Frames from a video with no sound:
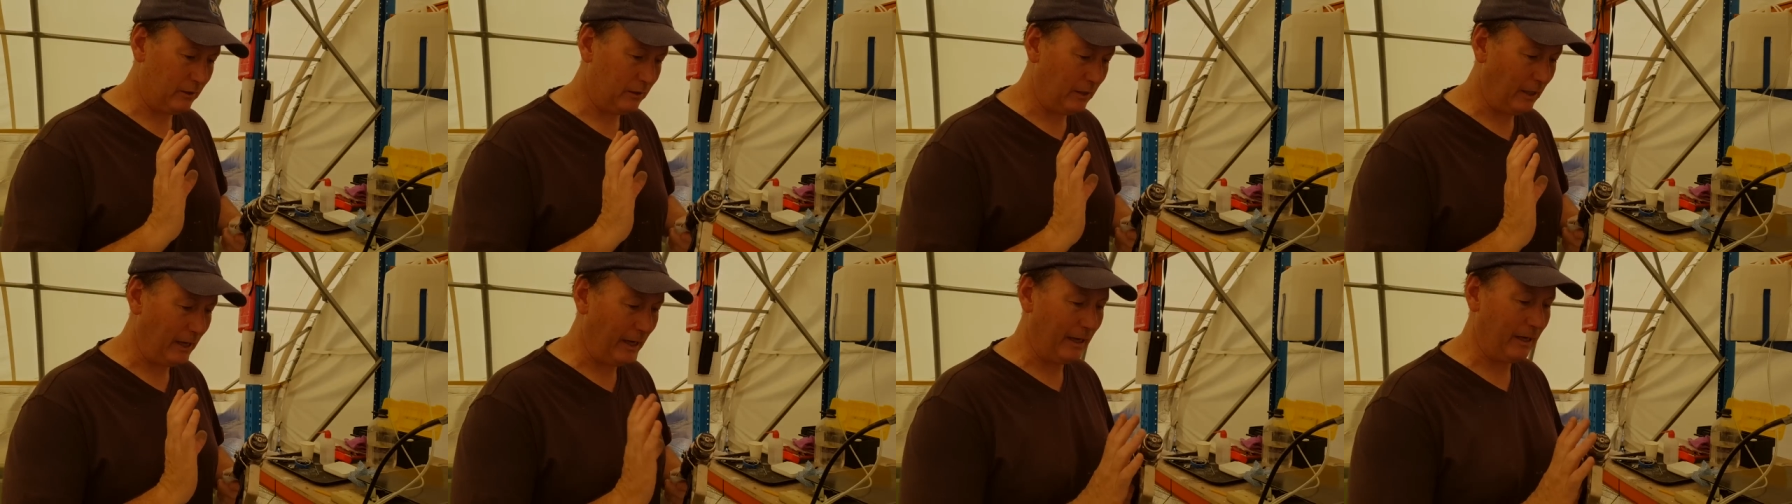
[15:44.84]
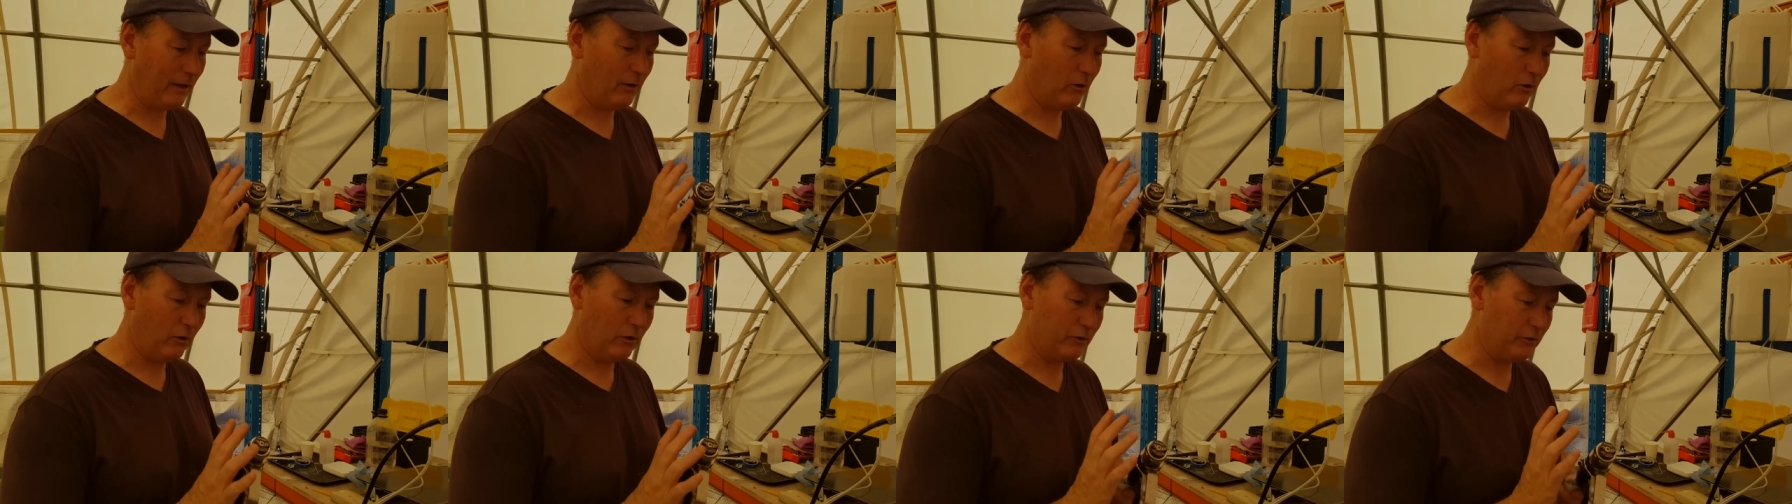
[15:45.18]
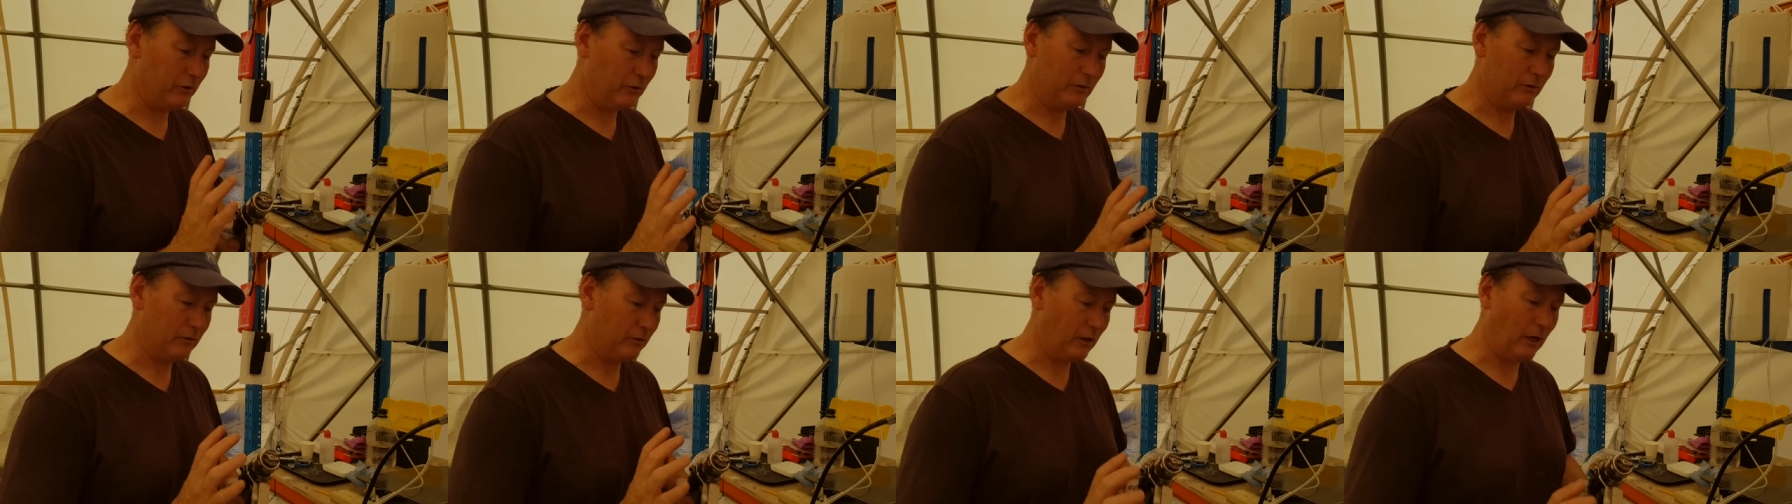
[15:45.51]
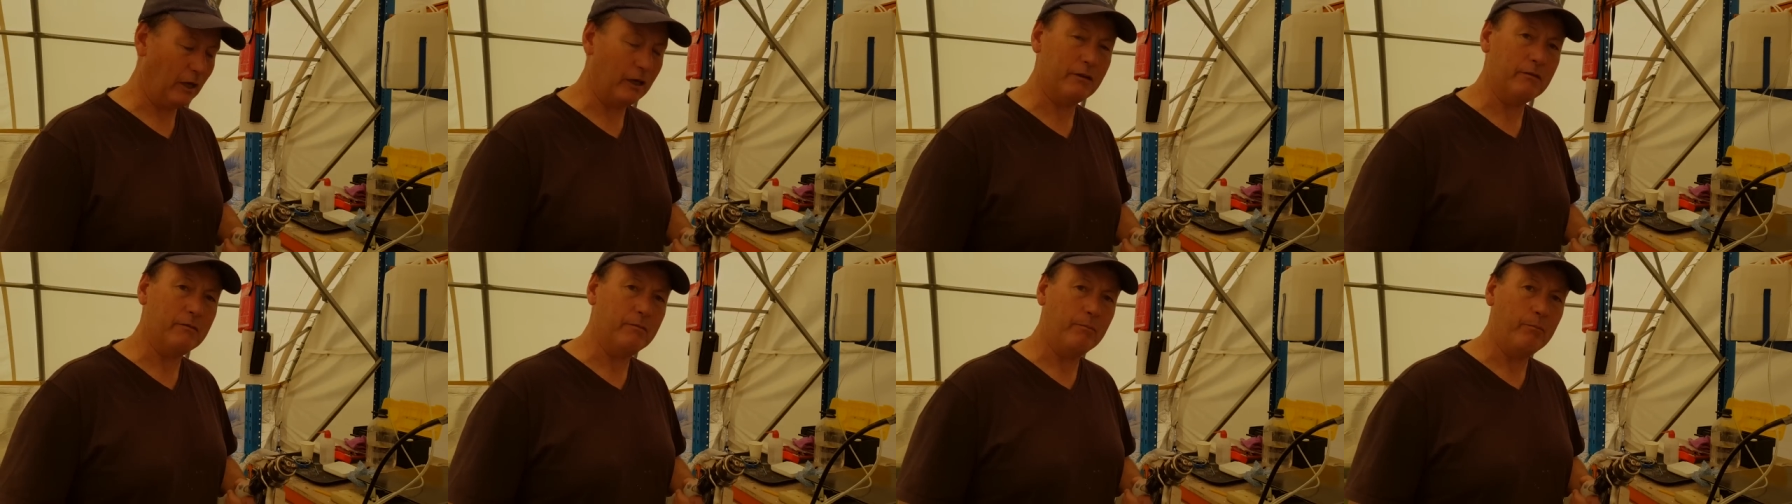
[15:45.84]
catalyzing
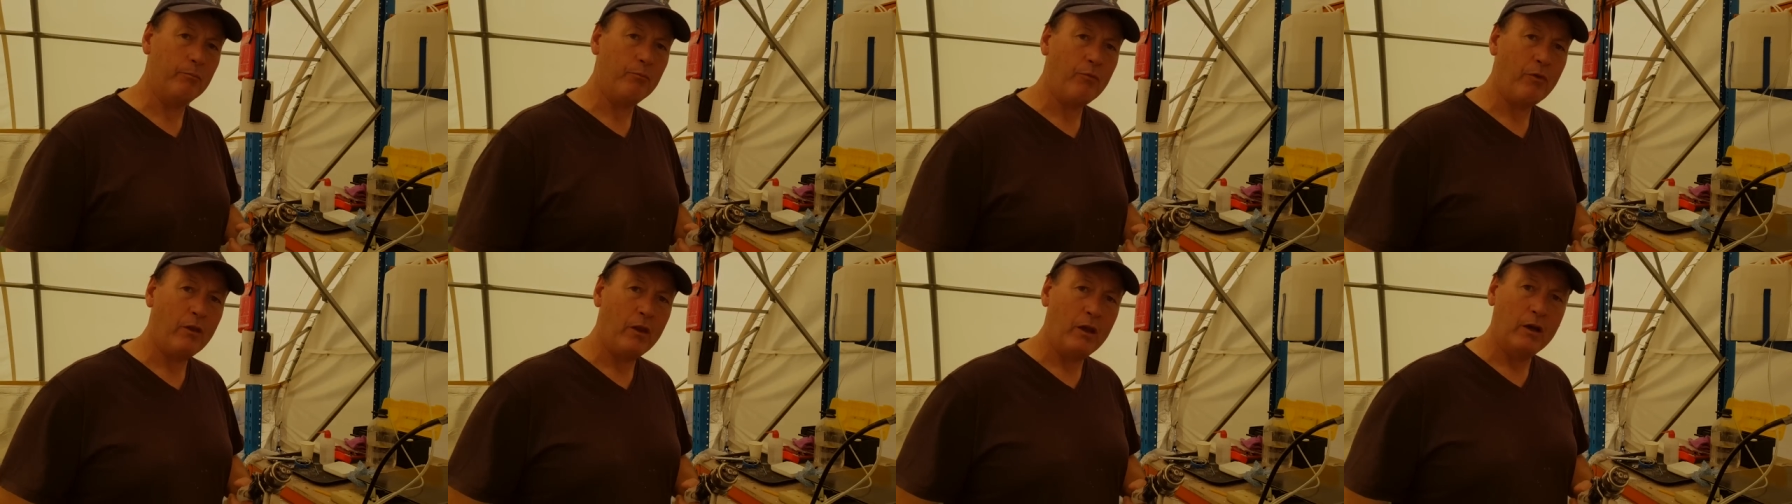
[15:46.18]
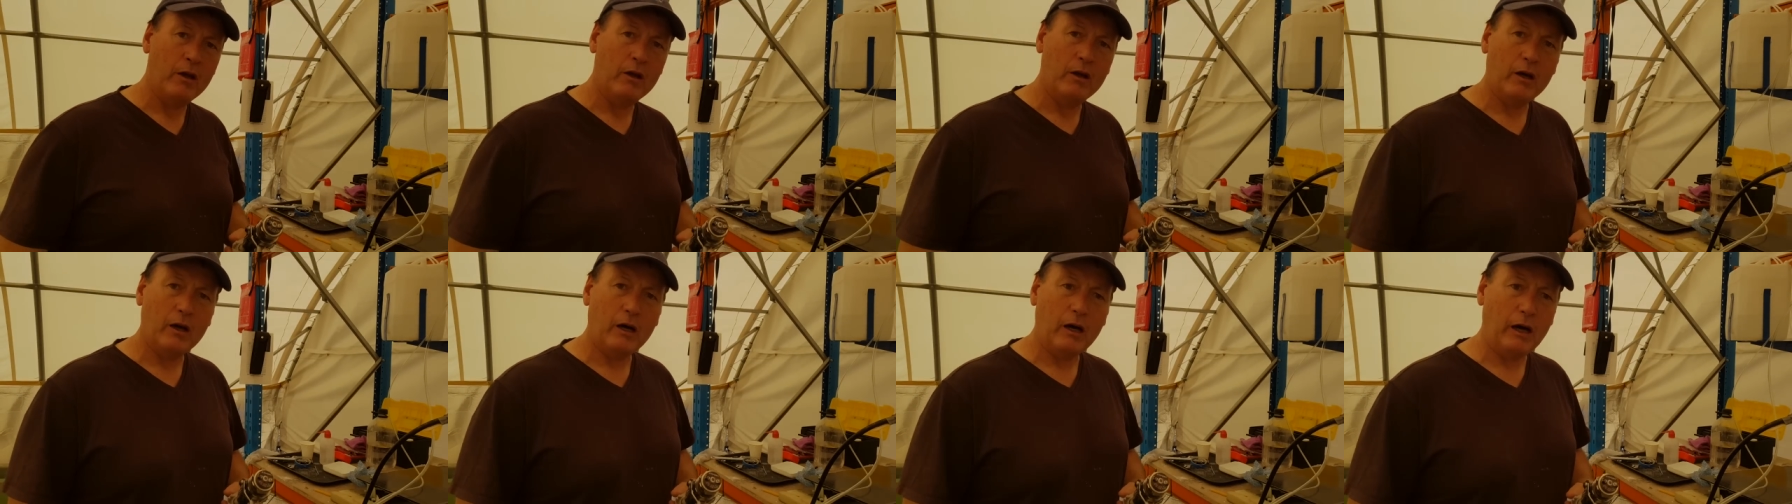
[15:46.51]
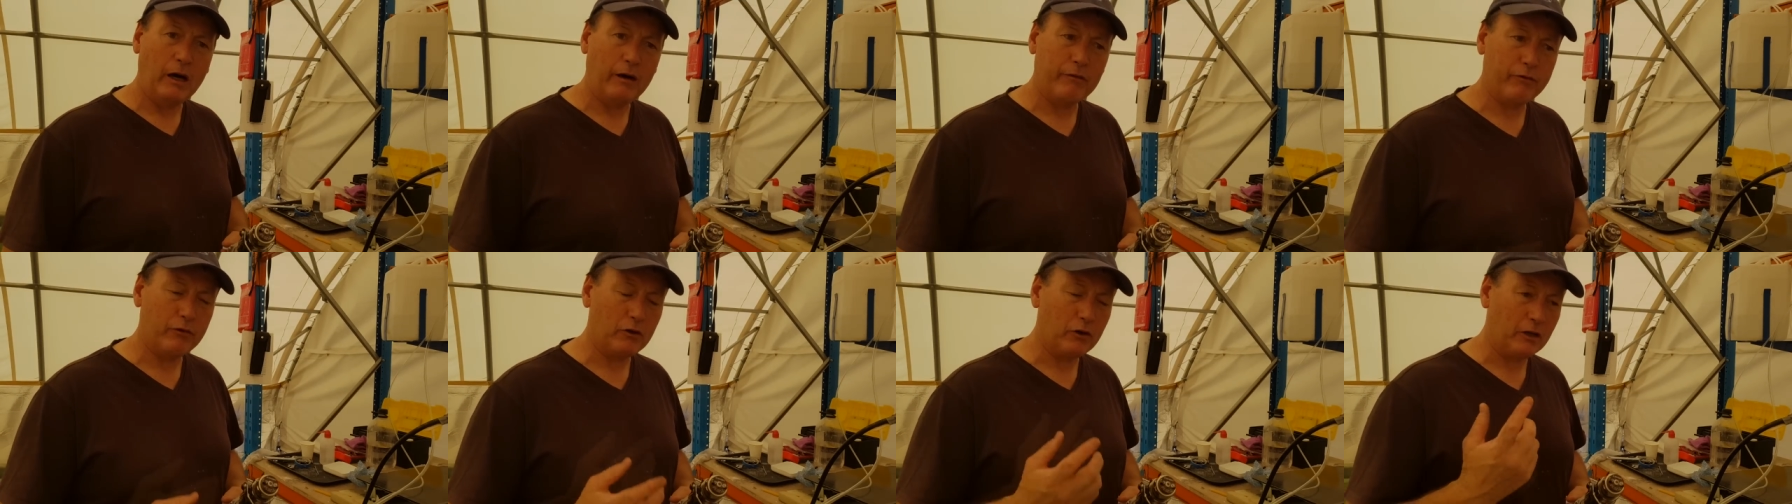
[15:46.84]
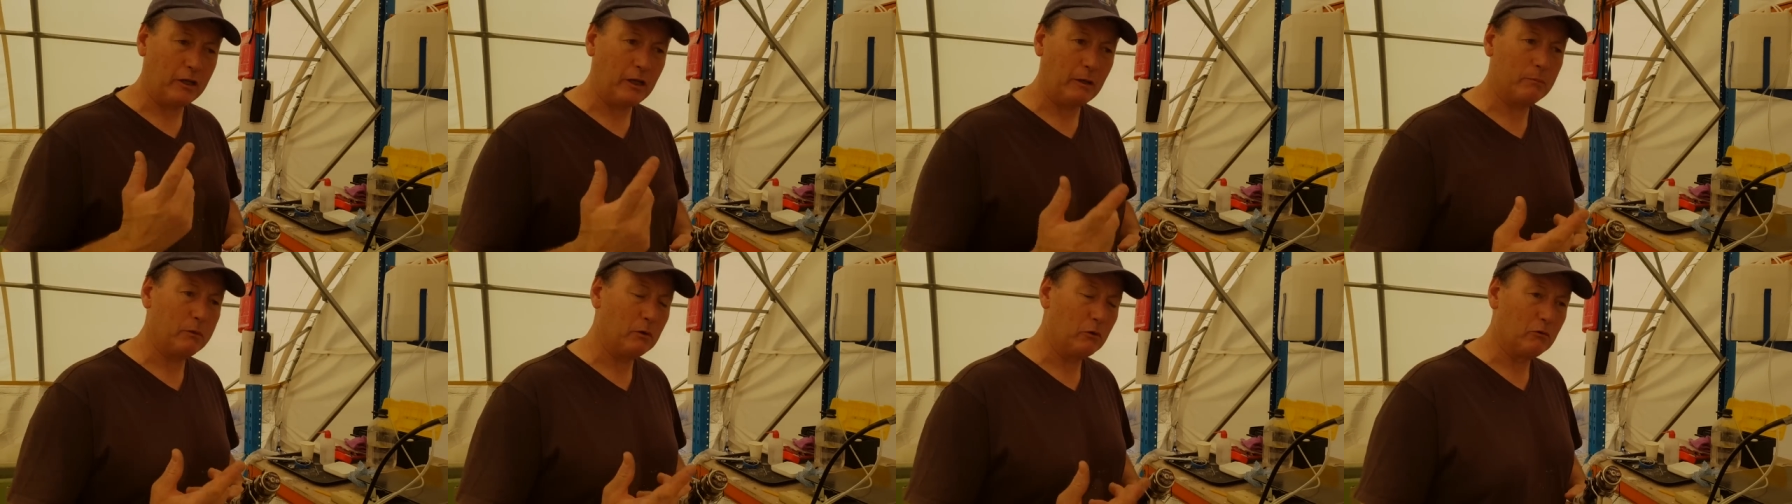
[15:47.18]
gun for a
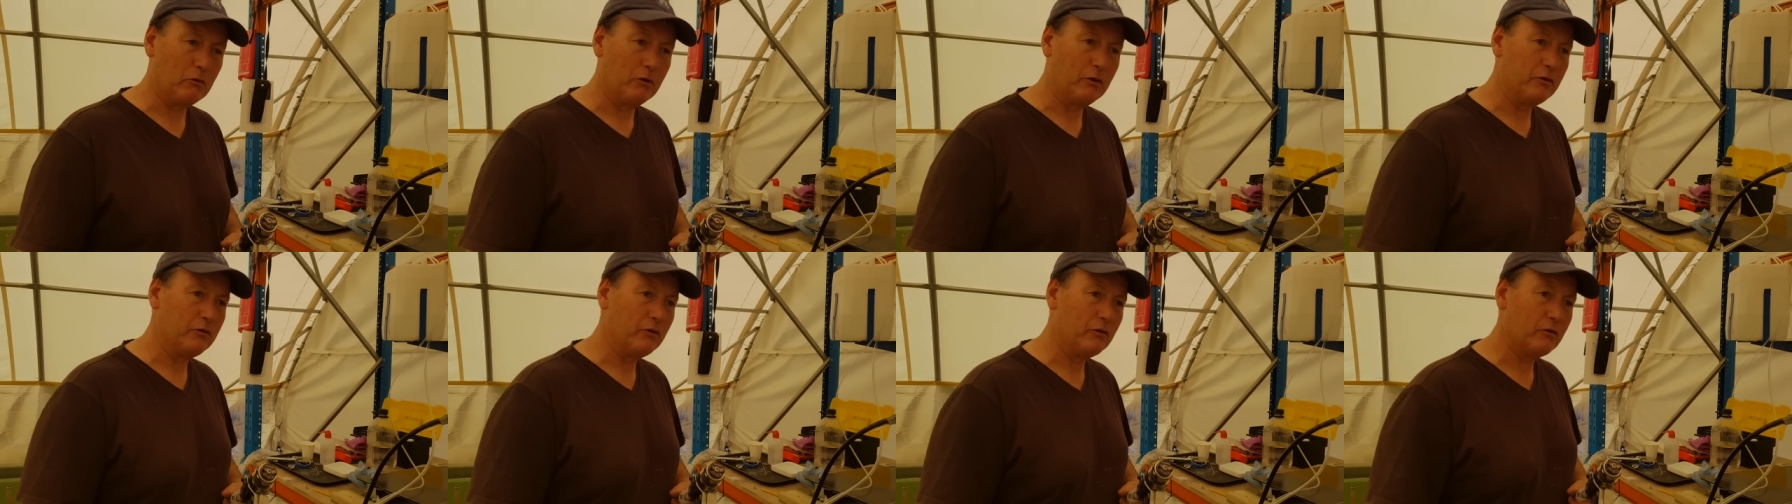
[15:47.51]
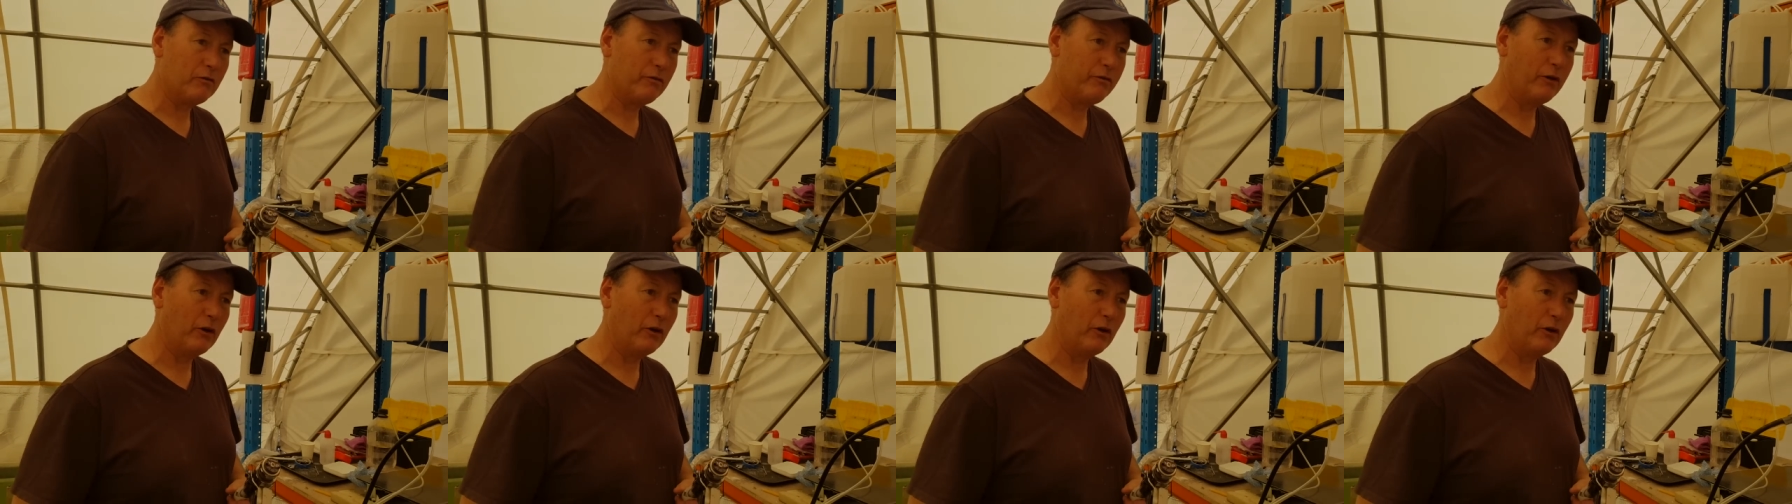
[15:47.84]
couple of reasons.